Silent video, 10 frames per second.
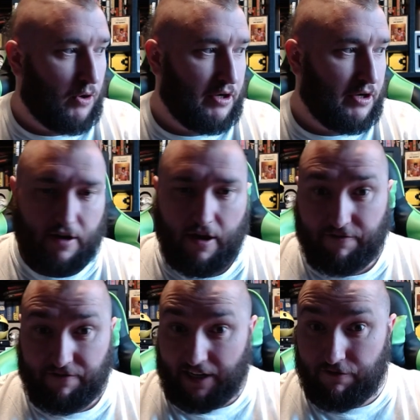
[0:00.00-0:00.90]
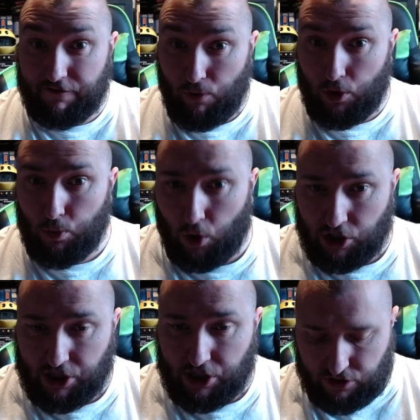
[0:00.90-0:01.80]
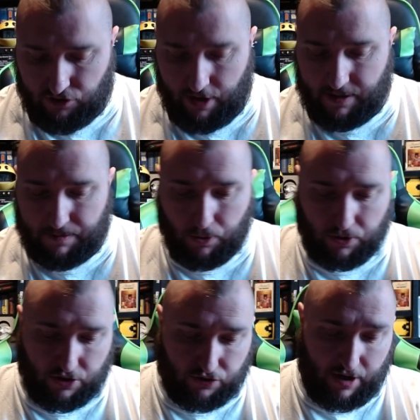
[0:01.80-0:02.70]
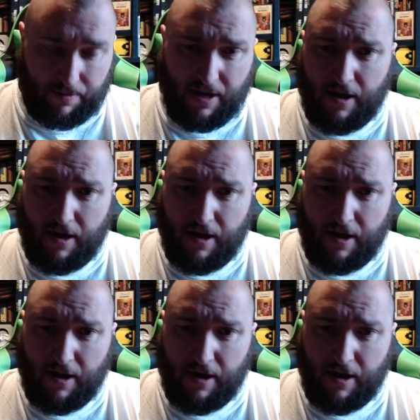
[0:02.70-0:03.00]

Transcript: and thank you for everyone who watches the stream and supports the stream.